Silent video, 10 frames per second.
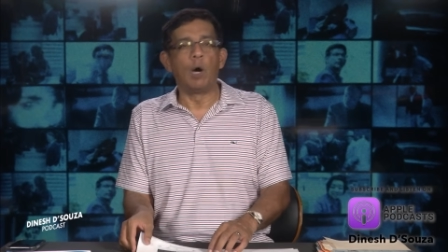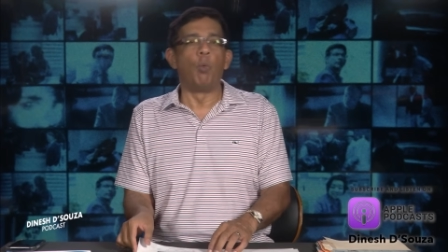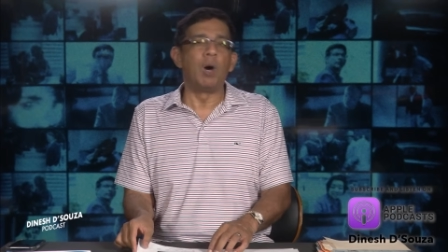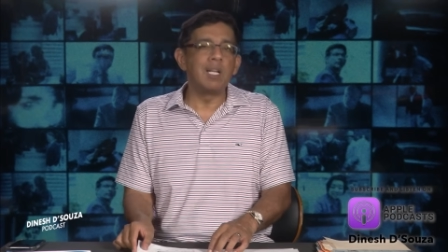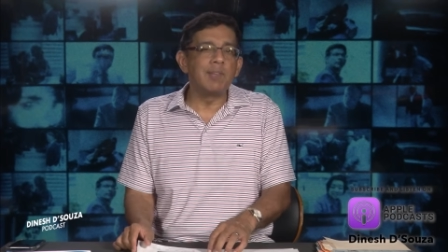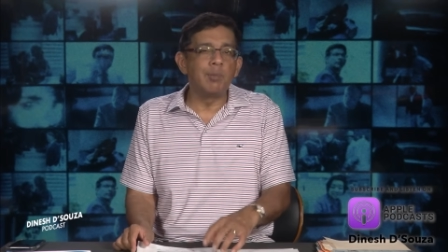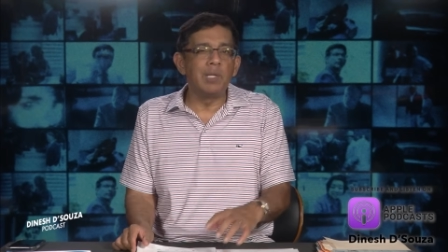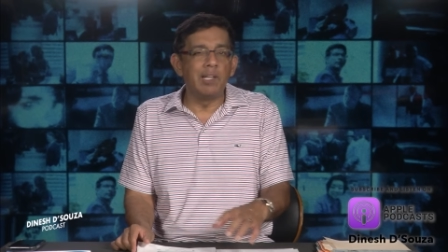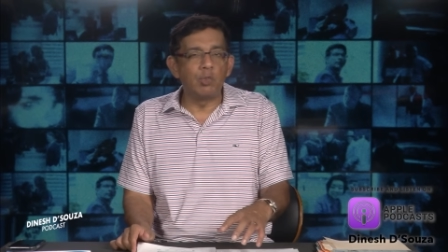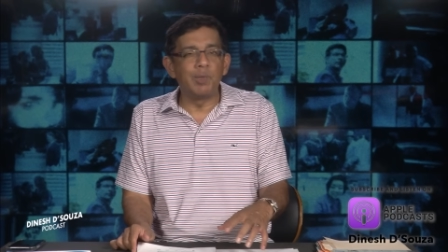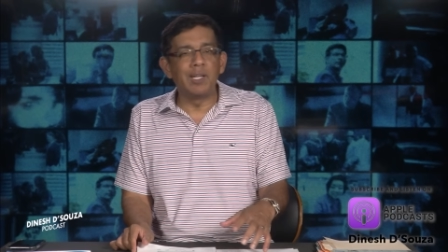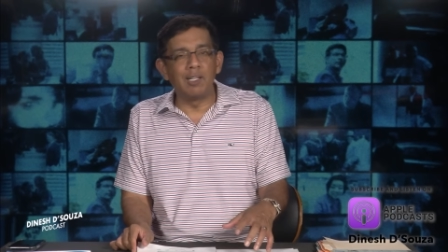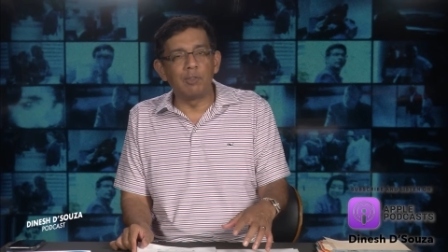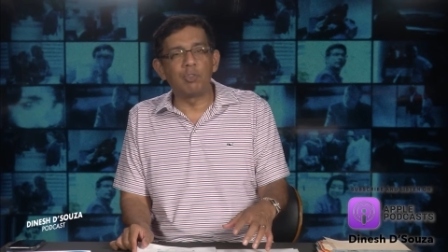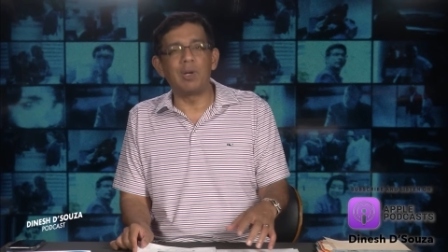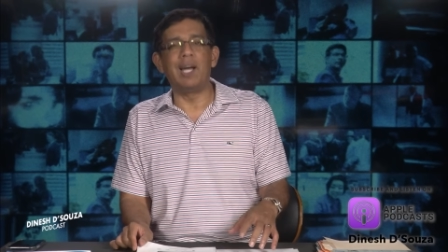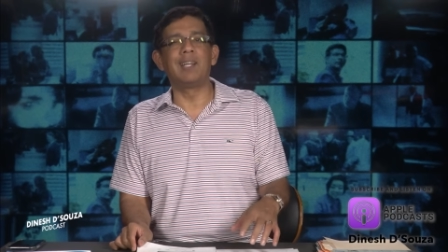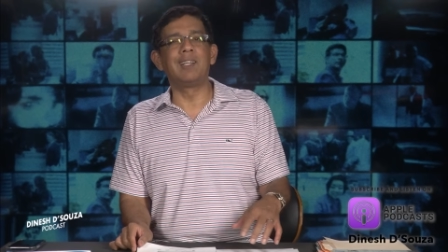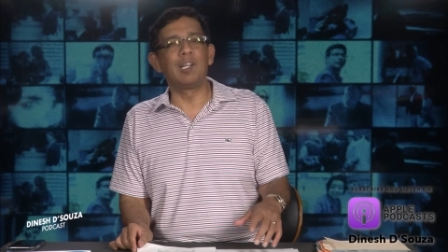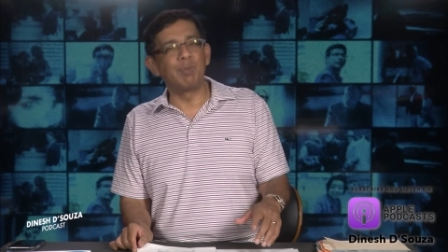Now, one of them, Liz McGill,
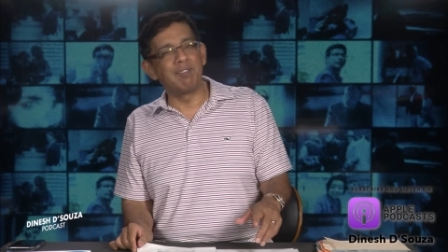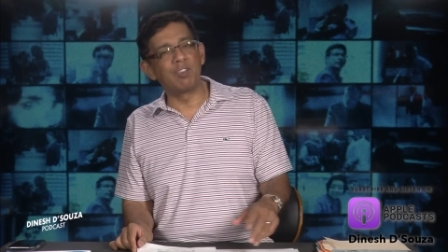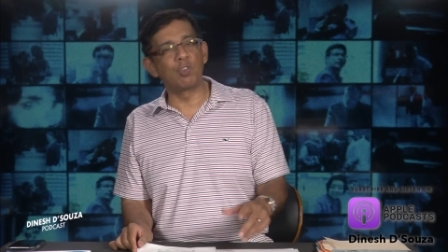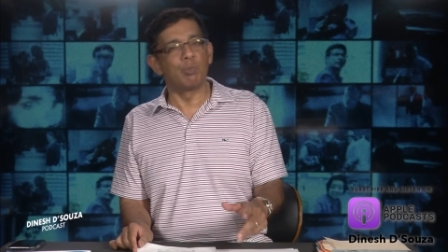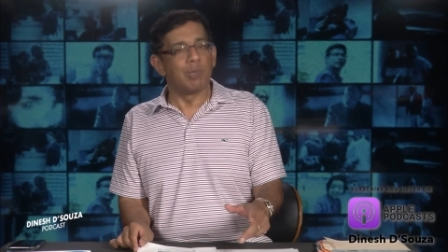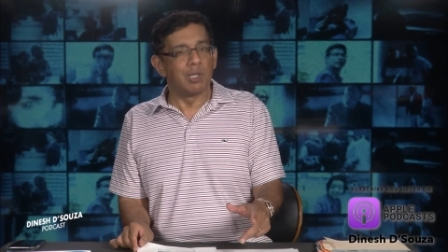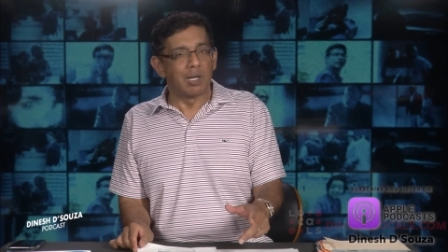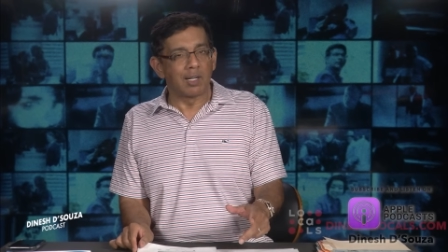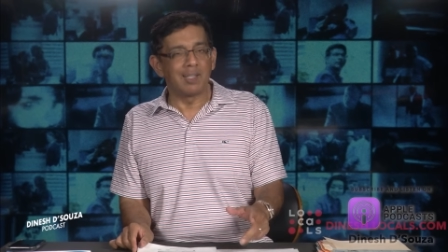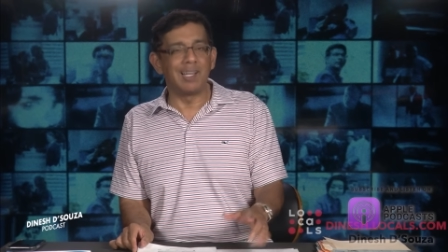tried a little bit of a smirk,